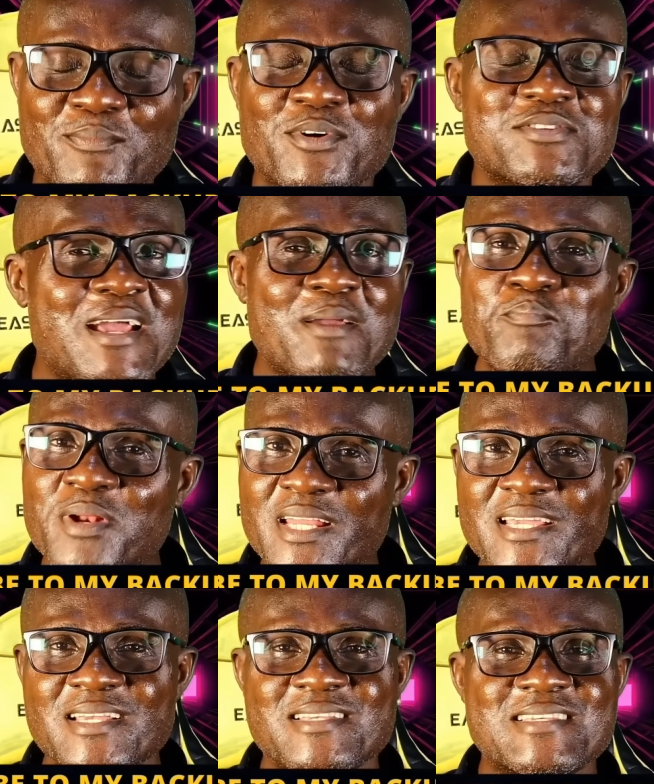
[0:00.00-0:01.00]
But
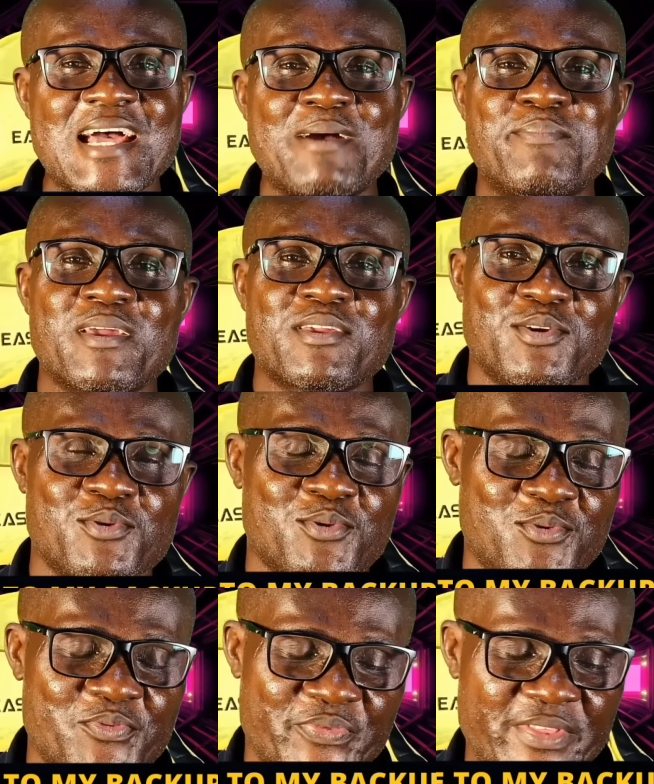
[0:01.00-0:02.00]
please, I beg you,
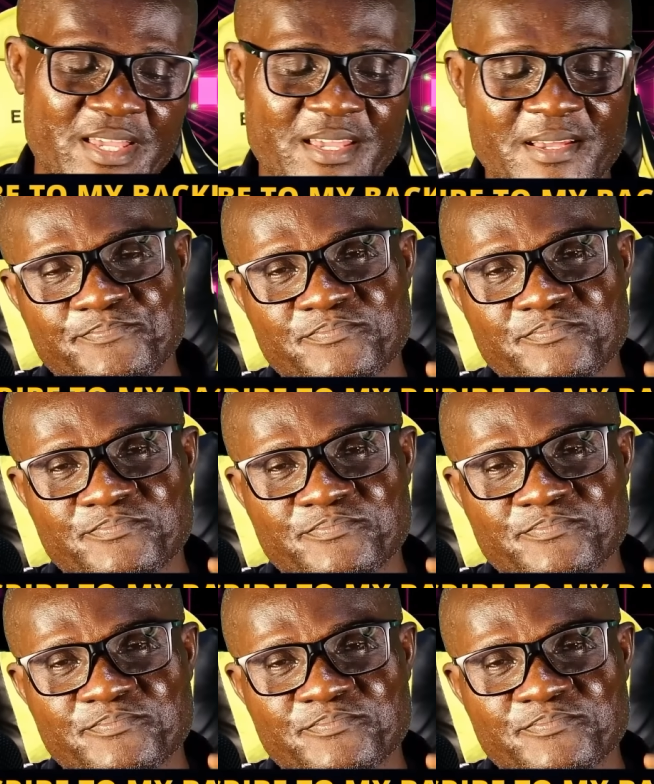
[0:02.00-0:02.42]
the